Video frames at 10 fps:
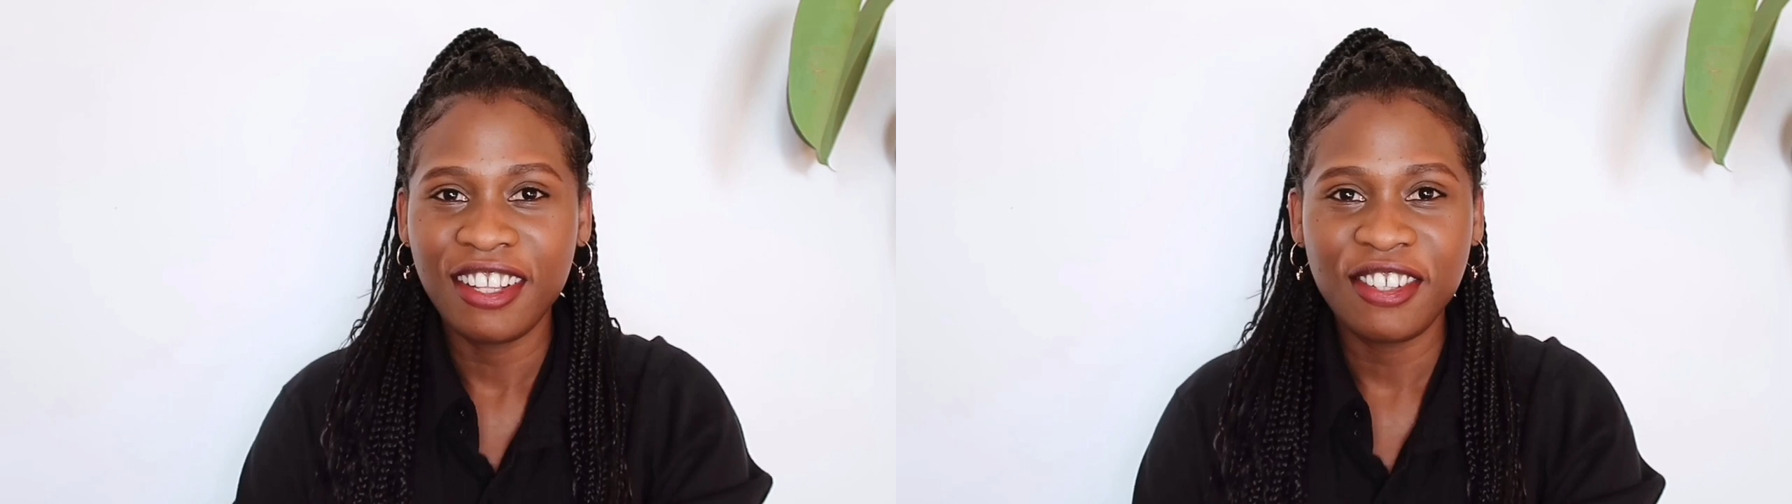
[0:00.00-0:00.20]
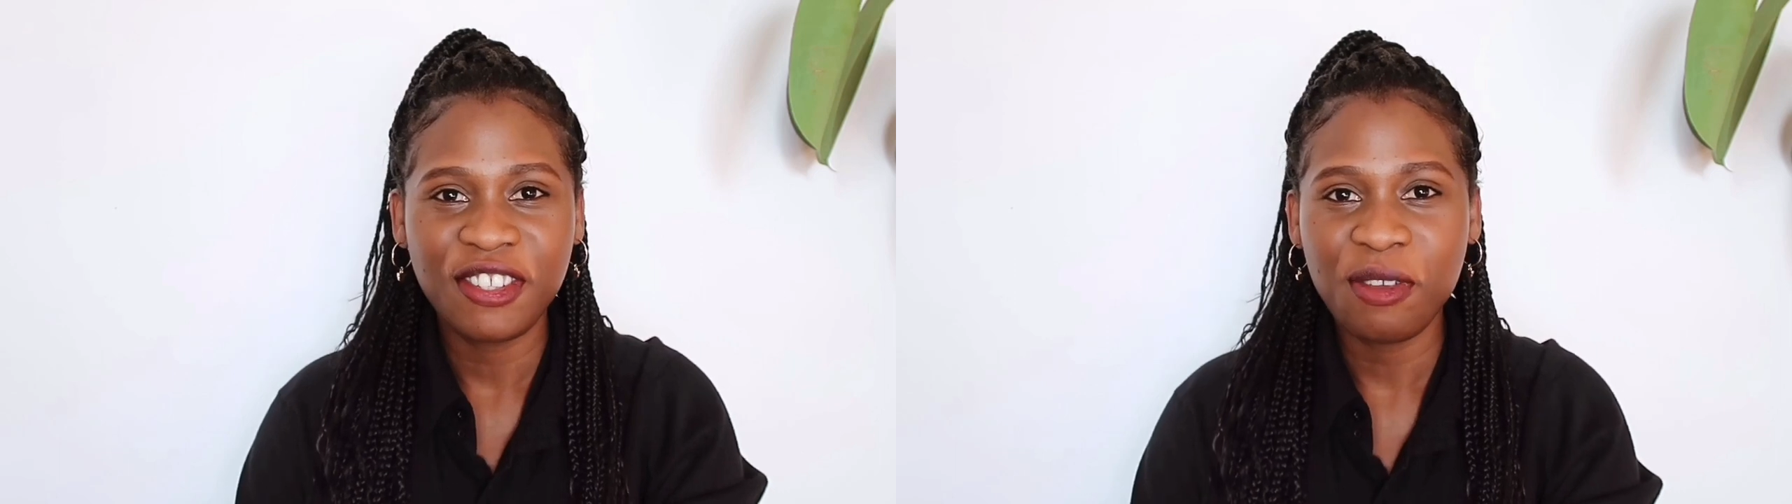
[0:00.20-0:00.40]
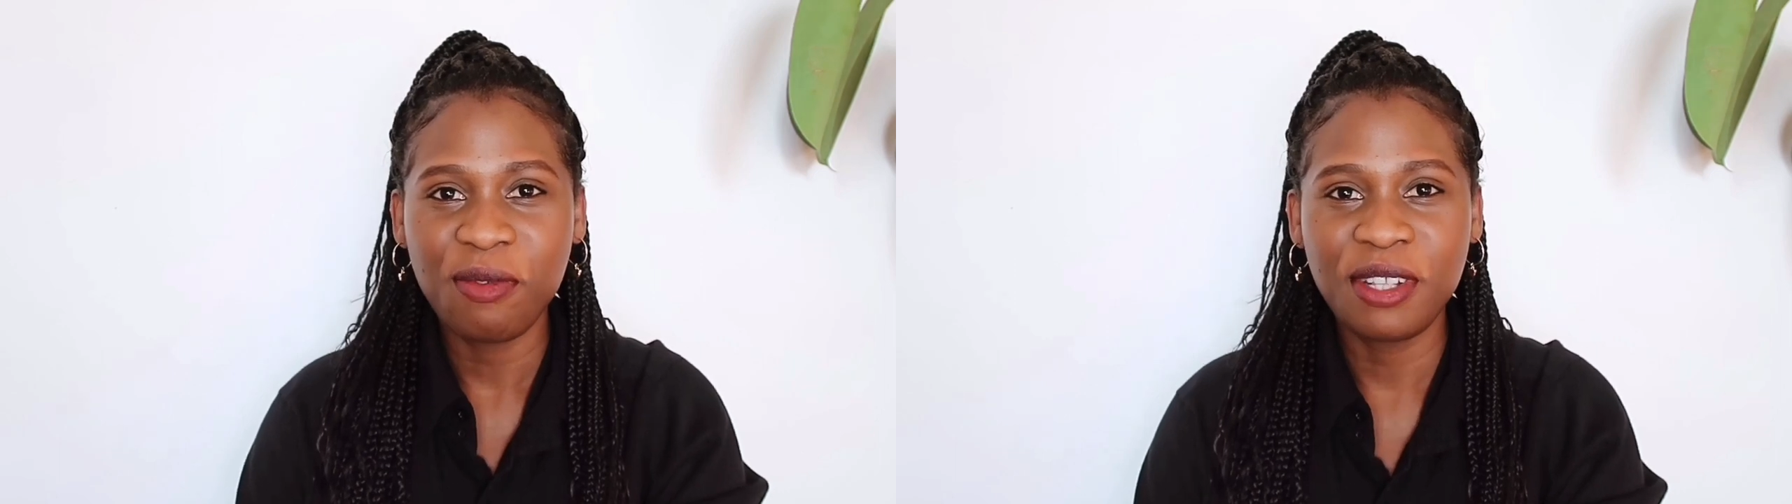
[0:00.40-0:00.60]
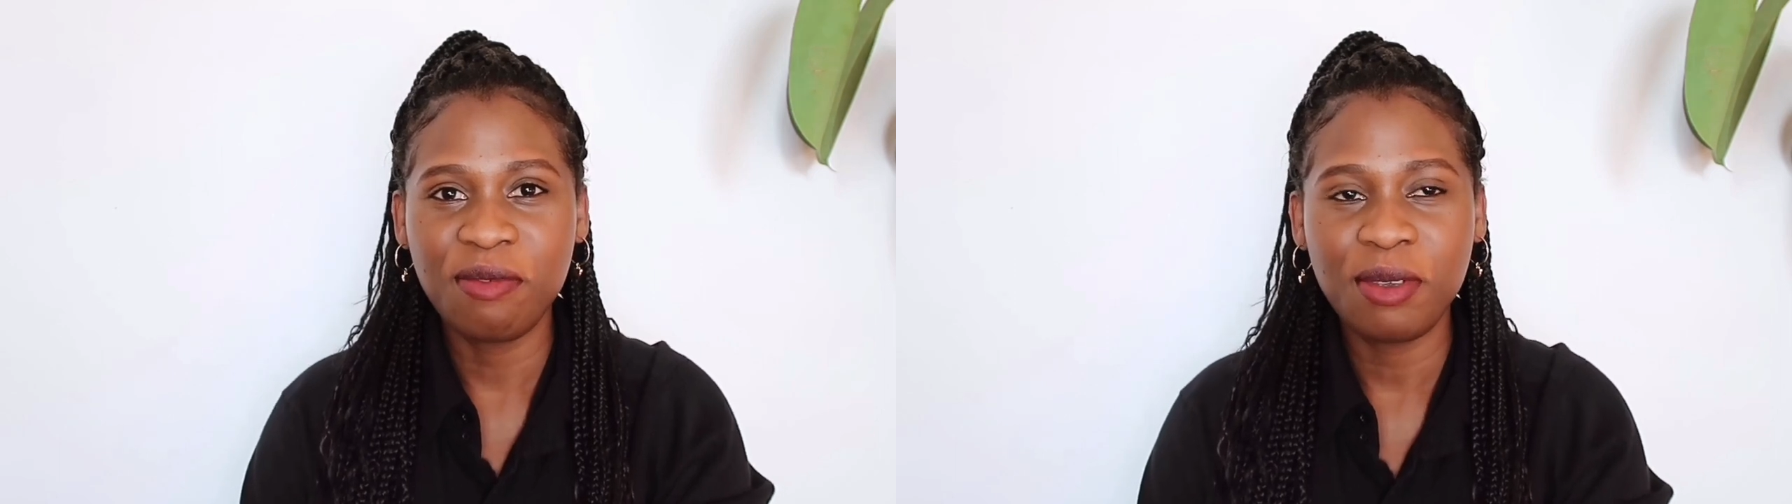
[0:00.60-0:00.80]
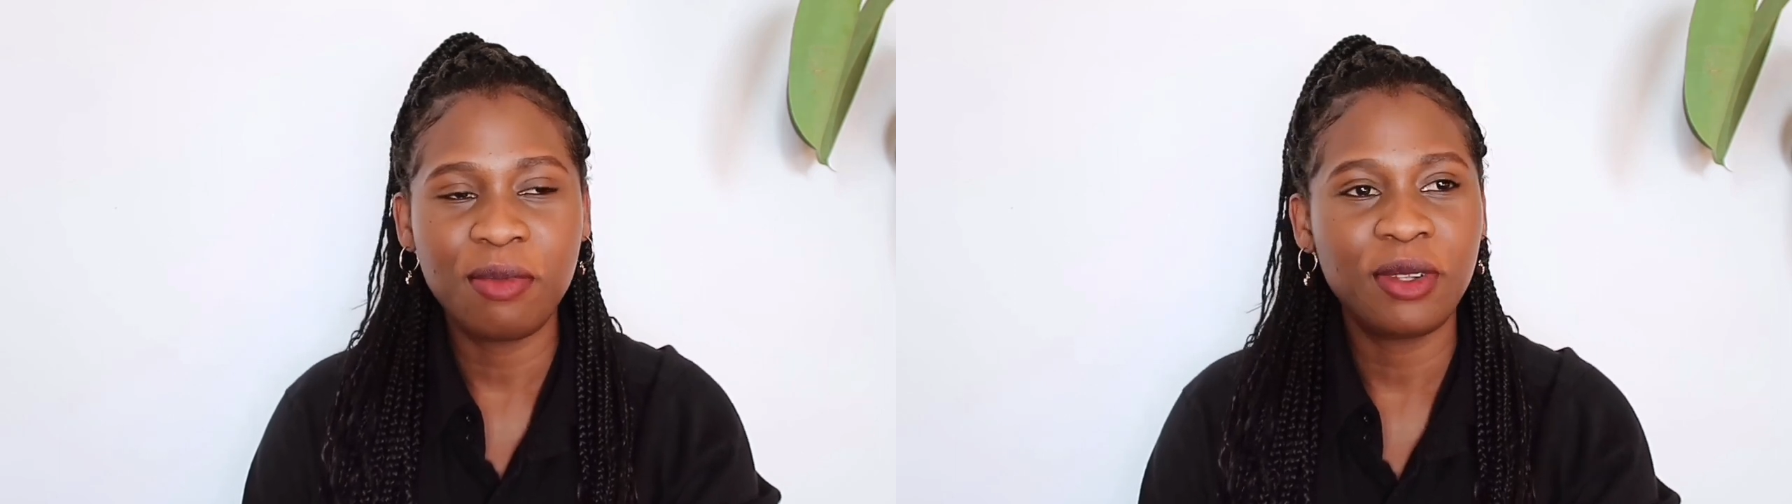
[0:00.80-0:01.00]
Not so many
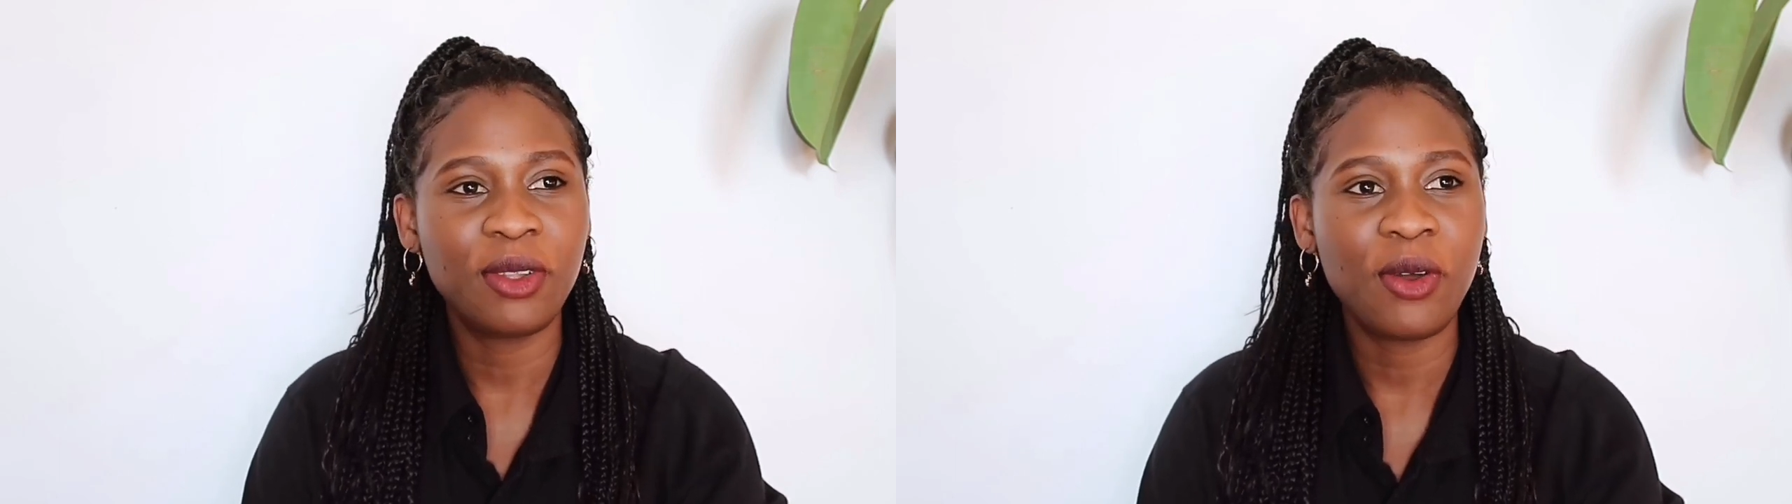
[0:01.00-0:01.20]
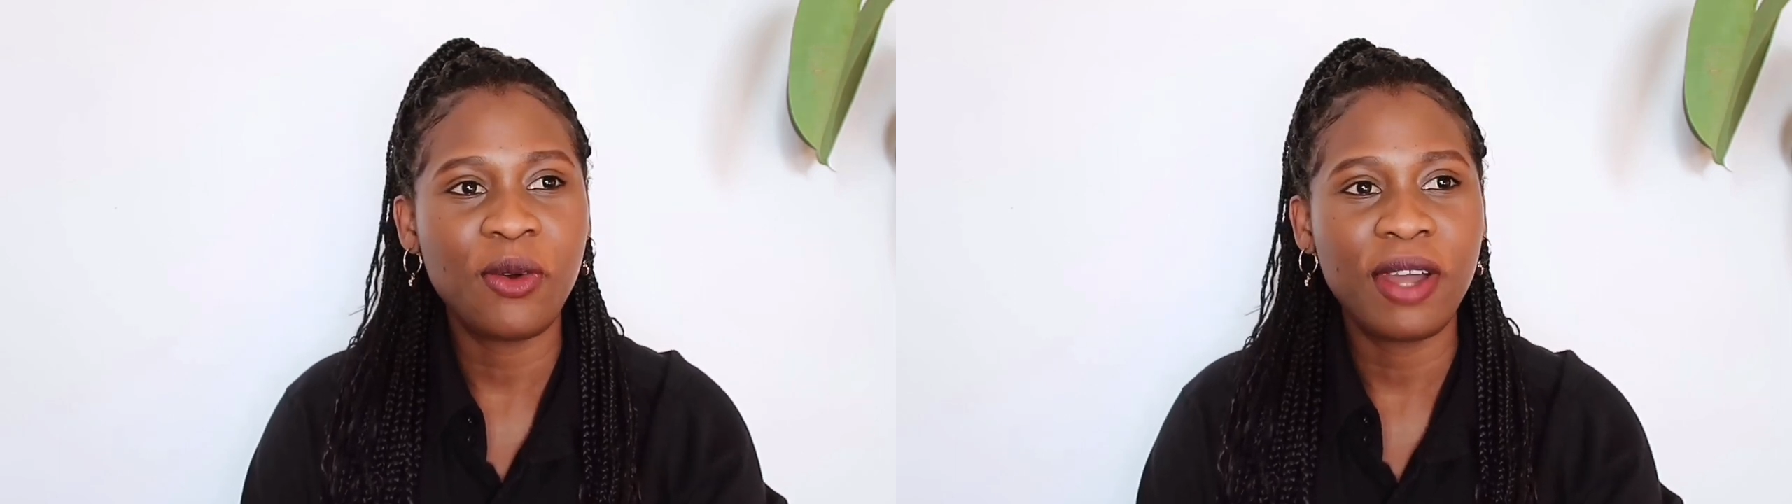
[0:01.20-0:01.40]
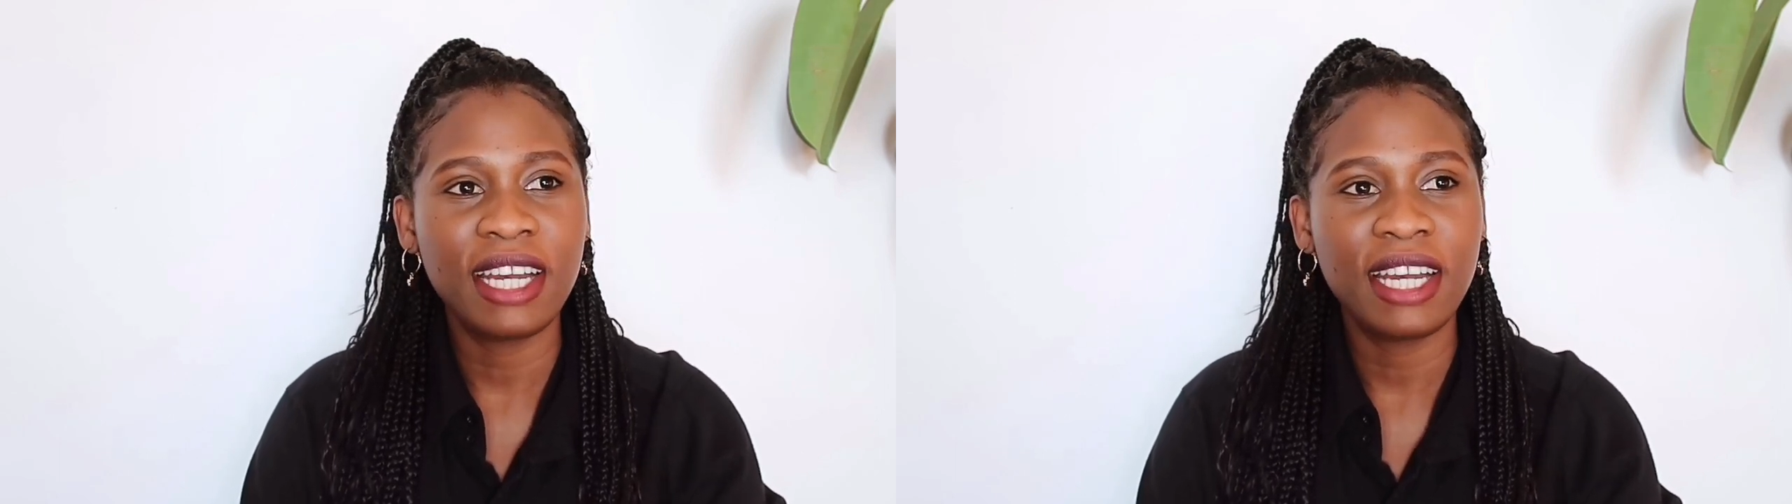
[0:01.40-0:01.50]
people know where